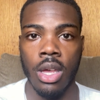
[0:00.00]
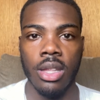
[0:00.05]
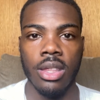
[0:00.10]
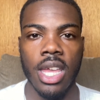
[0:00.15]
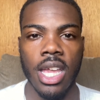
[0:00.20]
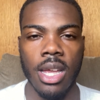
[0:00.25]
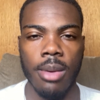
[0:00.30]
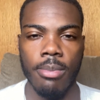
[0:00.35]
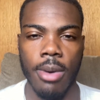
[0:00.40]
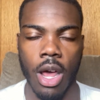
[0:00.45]

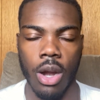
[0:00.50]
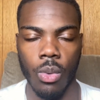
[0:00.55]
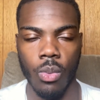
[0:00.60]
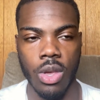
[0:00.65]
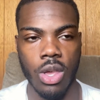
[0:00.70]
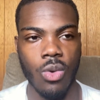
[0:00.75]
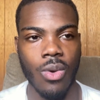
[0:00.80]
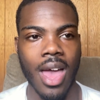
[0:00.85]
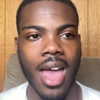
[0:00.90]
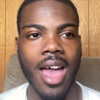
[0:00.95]
Think about it.
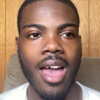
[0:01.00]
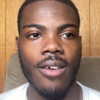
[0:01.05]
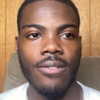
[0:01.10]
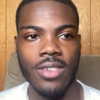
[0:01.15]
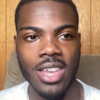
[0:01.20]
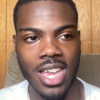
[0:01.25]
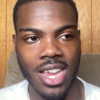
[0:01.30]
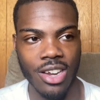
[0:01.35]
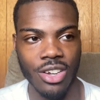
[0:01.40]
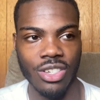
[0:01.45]
When you have
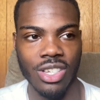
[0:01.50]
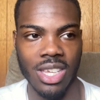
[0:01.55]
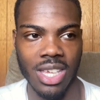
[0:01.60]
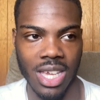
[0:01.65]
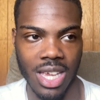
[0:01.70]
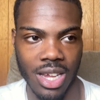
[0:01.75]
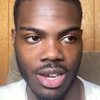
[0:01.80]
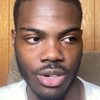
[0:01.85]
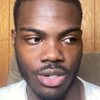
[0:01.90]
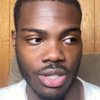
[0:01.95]
years and
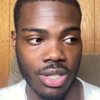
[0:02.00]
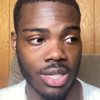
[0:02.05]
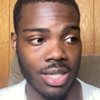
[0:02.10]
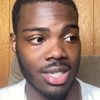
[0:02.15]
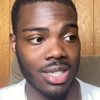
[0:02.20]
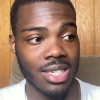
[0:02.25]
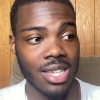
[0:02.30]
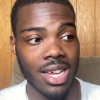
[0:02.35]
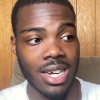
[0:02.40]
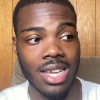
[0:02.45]
years to
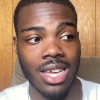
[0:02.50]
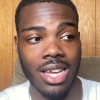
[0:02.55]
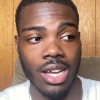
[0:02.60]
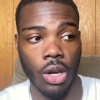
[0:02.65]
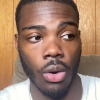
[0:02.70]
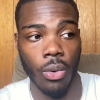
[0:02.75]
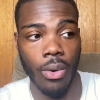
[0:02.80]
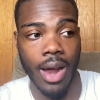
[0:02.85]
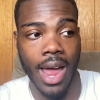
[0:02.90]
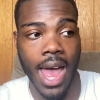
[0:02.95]
study a
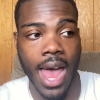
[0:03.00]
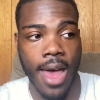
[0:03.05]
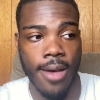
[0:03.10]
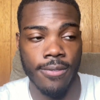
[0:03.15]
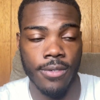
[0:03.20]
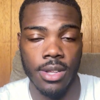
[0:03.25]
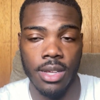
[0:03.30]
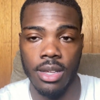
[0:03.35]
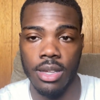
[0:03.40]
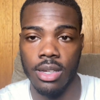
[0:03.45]

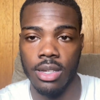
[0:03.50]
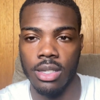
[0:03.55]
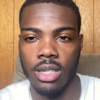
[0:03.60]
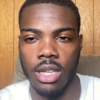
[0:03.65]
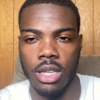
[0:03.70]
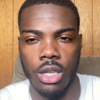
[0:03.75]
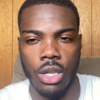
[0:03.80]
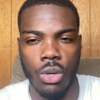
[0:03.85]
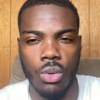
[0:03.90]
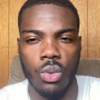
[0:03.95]
craft,
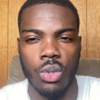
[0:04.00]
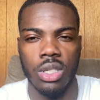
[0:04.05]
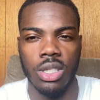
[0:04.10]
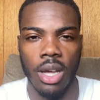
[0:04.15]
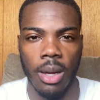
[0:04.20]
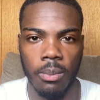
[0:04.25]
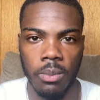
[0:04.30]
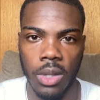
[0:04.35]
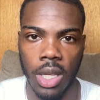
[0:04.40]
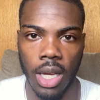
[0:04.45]
to do
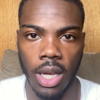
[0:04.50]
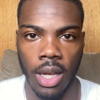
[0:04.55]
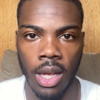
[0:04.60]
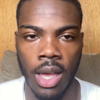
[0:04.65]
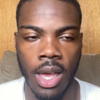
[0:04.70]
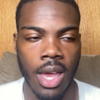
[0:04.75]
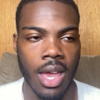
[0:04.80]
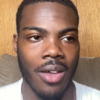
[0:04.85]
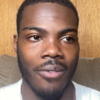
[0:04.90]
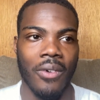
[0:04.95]
something,
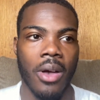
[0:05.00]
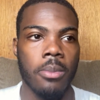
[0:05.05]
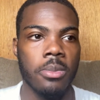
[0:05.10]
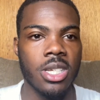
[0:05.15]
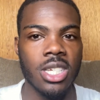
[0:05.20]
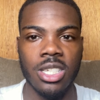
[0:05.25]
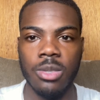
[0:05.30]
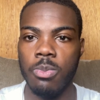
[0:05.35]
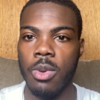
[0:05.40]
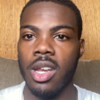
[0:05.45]
if I'm
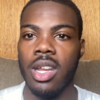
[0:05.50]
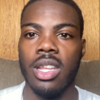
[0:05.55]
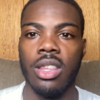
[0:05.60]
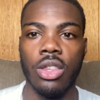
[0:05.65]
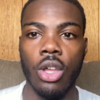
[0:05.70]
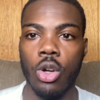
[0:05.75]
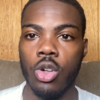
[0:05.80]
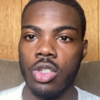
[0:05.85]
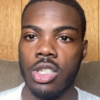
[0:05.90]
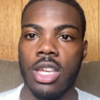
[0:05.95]
just spending
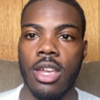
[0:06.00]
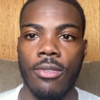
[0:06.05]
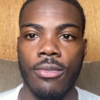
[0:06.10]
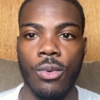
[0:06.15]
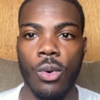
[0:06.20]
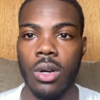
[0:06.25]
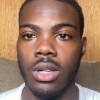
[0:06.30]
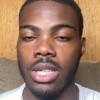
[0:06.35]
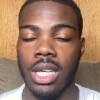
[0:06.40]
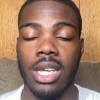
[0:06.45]
13,
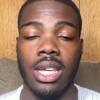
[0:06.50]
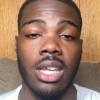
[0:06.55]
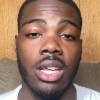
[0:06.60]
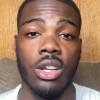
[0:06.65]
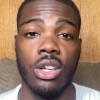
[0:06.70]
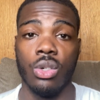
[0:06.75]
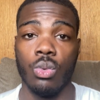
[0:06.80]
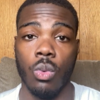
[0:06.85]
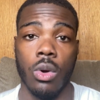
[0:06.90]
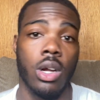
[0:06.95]
14
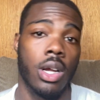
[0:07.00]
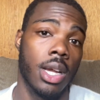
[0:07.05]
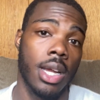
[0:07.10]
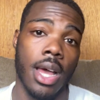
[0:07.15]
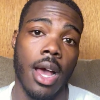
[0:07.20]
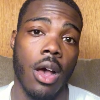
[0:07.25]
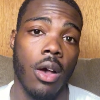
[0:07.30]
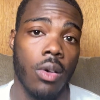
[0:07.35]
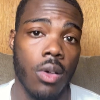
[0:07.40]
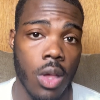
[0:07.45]
years working
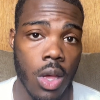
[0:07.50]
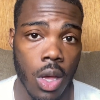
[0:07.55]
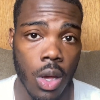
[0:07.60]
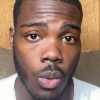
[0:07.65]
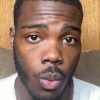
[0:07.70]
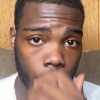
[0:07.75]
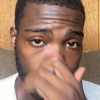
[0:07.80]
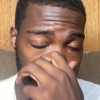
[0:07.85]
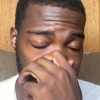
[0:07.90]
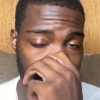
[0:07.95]
out,
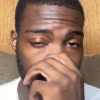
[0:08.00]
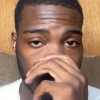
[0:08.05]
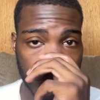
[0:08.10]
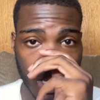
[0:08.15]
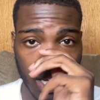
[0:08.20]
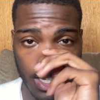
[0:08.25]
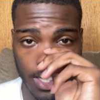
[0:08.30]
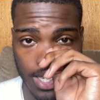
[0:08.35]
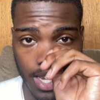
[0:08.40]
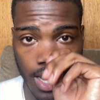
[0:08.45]
which some
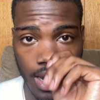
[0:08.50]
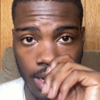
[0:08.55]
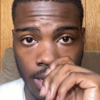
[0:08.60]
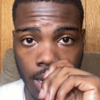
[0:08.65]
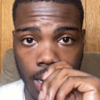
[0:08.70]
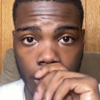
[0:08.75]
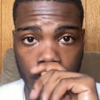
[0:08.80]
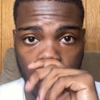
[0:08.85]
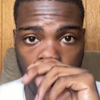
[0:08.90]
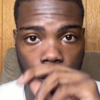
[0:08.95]
niggas say that
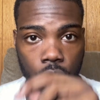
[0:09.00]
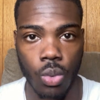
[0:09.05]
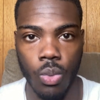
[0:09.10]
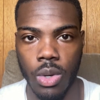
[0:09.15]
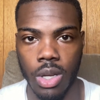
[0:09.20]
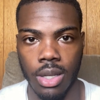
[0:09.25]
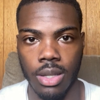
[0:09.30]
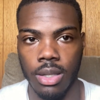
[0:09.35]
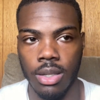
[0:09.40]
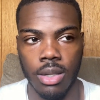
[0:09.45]
they do
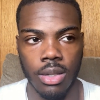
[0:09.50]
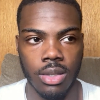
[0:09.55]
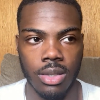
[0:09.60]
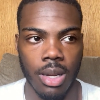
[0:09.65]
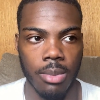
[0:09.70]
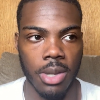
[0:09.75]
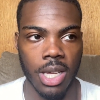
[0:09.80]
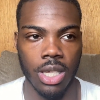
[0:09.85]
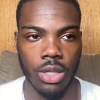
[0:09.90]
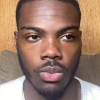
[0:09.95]
when
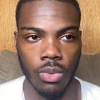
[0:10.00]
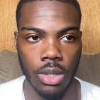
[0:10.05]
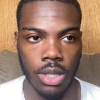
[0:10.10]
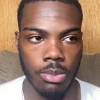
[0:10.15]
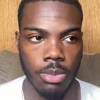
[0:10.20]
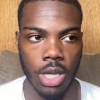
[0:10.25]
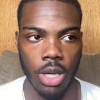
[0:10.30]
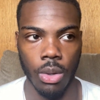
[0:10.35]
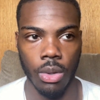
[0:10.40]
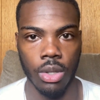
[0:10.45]
some niggas really
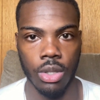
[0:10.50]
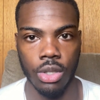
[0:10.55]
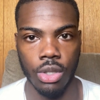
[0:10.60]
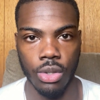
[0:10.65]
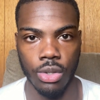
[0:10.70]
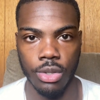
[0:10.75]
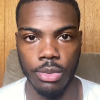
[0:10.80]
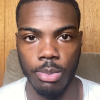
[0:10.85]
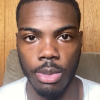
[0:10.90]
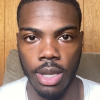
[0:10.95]
be on the
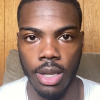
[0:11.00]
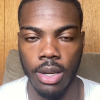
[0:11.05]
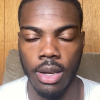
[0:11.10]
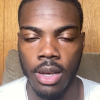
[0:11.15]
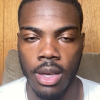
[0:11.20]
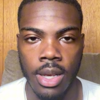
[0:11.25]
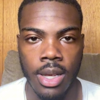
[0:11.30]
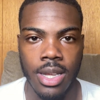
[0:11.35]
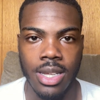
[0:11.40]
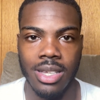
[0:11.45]
juice,
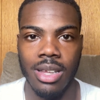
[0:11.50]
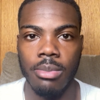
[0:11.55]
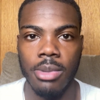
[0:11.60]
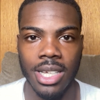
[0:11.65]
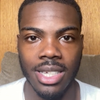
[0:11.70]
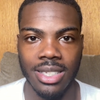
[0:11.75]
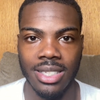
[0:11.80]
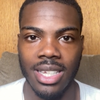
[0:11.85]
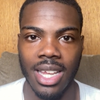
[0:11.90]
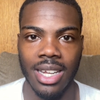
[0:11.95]
but some
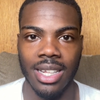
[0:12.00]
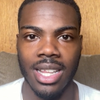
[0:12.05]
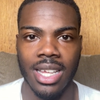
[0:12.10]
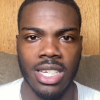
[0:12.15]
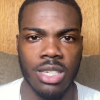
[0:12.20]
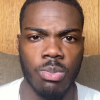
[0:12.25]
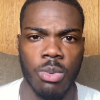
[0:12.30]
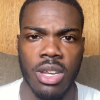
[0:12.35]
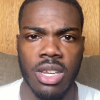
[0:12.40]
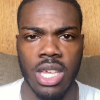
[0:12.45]
niggas say that they
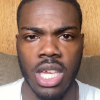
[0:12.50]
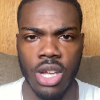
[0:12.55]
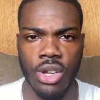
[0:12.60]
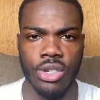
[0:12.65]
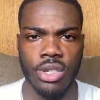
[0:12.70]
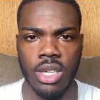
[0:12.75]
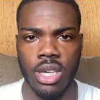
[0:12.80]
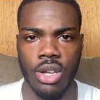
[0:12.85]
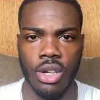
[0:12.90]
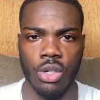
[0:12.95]
spend
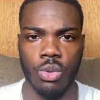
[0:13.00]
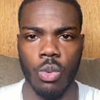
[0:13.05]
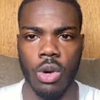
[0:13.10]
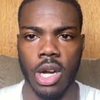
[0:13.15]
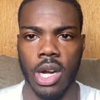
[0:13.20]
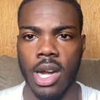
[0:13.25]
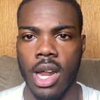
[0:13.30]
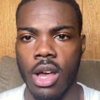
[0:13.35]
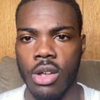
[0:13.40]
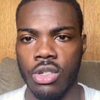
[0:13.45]
years and years
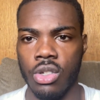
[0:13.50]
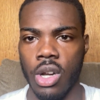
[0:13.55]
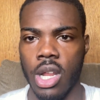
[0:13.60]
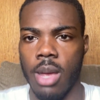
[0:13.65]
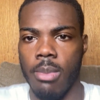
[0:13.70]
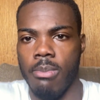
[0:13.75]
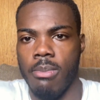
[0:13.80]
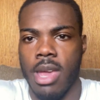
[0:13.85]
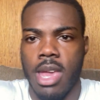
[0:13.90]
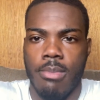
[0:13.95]
working out so
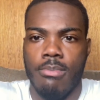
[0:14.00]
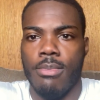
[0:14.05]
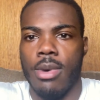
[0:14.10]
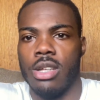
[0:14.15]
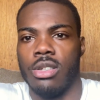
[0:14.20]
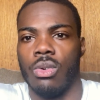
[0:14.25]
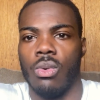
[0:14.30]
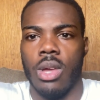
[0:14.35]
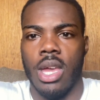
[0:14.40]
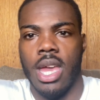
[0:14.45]
they meet
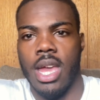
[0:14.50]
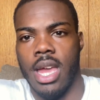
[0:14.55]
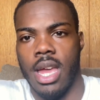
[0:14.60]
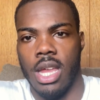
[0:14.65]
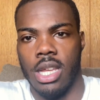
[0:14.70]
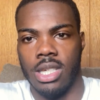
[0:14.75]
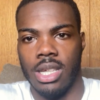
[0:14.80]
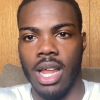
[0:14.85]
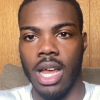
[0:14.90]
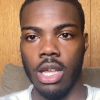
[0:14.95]
muscle
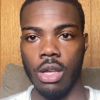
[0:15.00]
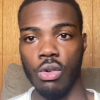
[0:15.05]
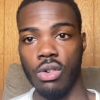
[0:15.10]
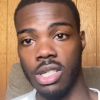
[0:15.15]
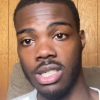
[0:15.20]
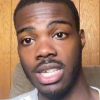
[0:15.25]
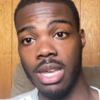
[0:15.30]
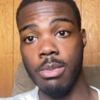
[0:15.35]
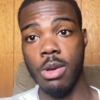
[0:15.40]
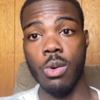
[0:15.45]
heads. Like you
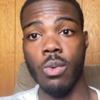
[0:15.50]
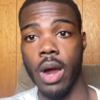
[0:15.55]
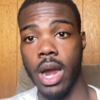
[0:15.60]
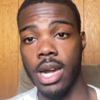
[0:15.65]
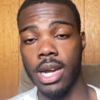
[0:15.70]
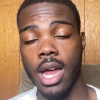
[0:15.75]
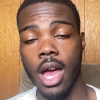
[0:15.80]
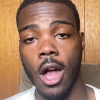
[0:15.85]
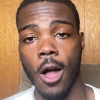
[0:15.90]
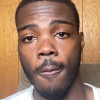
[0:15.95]
can see me
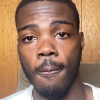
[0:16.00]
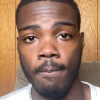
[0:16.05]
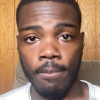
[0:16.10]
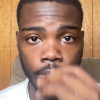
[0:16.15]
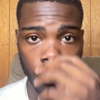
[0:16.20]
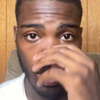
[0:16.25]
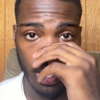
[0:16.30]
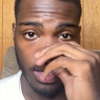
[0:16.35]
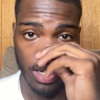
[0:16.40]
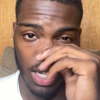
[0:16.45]
right
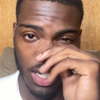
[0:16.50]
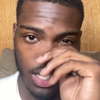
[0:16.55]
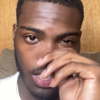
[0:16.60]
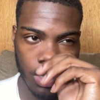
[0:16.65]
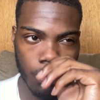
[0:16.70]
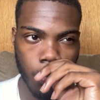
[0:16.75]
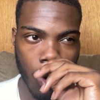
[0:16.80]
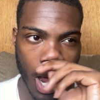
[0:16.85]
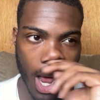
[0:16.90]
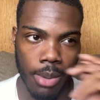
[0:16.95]
now. This
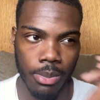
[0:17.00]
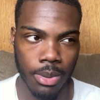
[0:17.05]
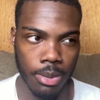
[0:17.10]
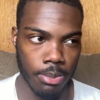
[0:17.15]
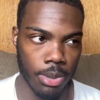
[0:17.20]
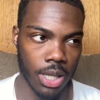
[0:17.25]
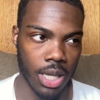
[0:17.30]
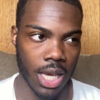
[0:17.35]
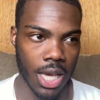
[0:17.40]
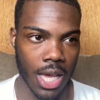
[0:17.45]
is
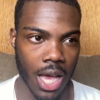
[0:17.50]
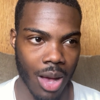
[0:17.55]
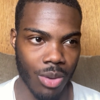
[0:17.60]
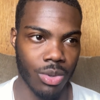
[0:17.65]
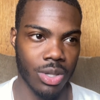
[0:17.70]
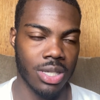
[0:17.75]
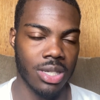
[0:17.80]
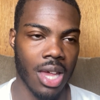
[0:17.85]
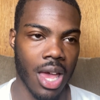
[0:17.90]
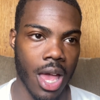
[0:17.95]
probably, I
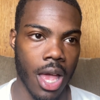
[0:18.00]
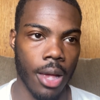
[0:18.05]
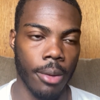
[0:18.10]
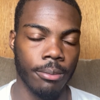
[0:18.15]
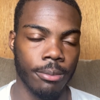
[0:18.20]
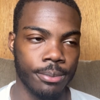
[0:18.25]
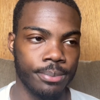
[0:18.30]
would say,